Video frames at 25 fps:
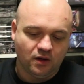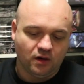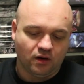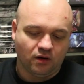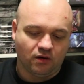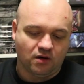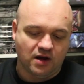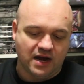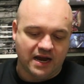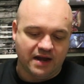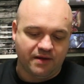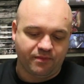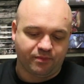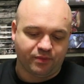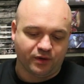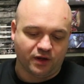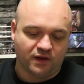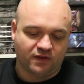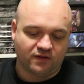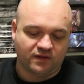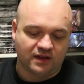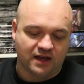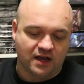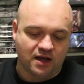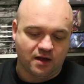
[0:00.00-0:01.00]
All right.
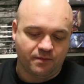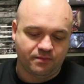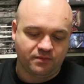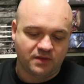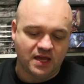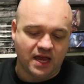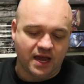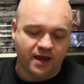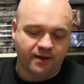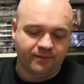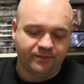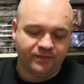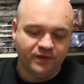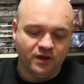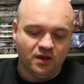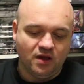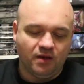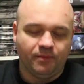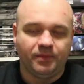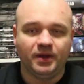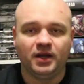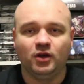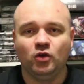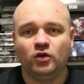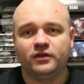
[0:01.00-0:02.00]
But, um, yeah,
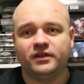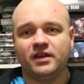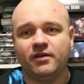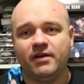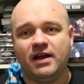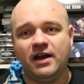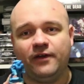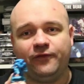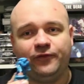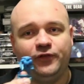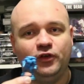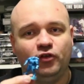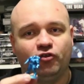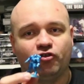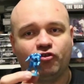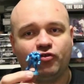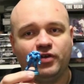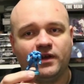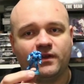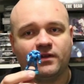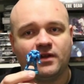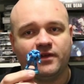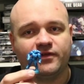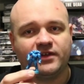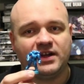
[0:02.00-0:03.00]
but look, there are a few
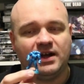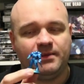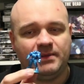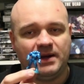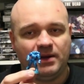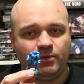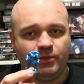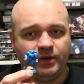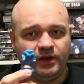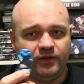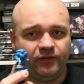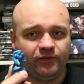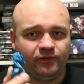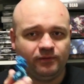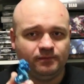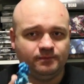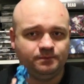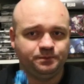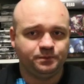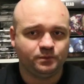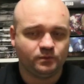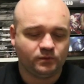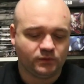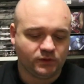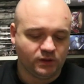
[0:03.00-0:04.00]
tricks I've come up with.
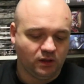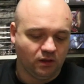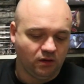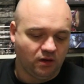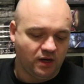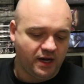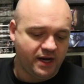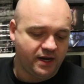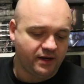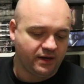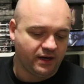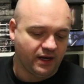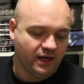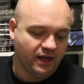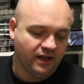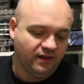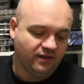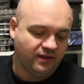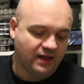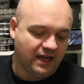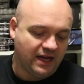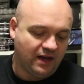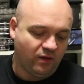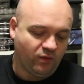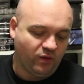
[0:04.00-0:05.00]
All right. And,
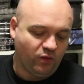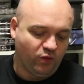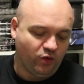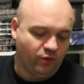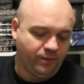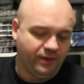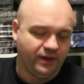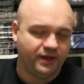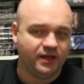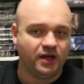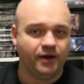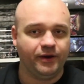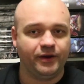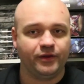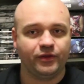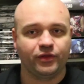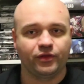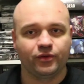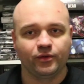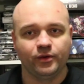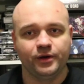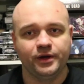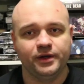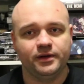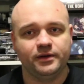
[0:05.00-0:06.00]
uh, we will be going
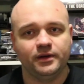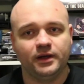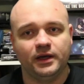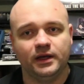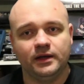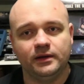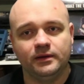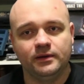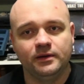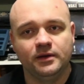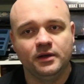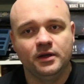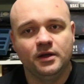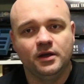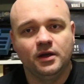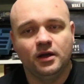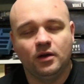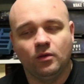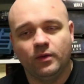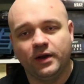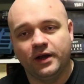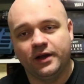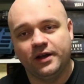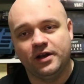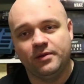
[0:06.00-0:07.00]
through it and
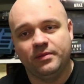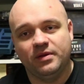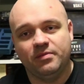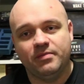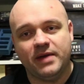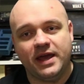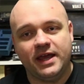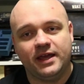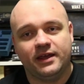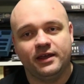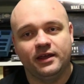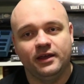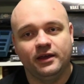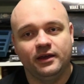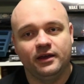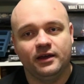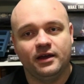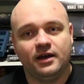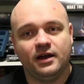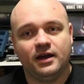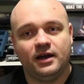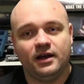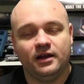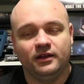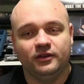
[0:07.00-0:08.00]
we're going to be making
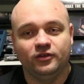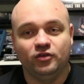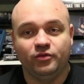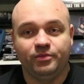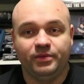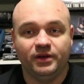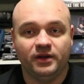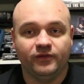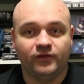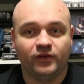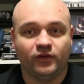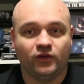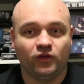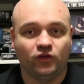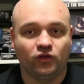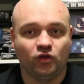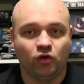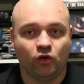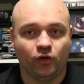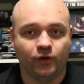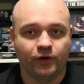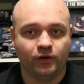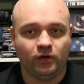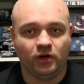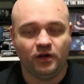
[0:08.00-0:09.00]
uh, a little bit of a
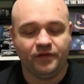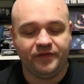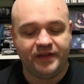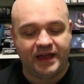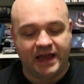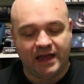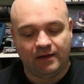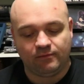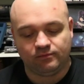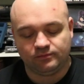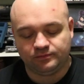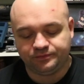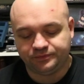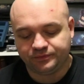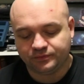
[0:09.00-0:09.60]
tutorial on that.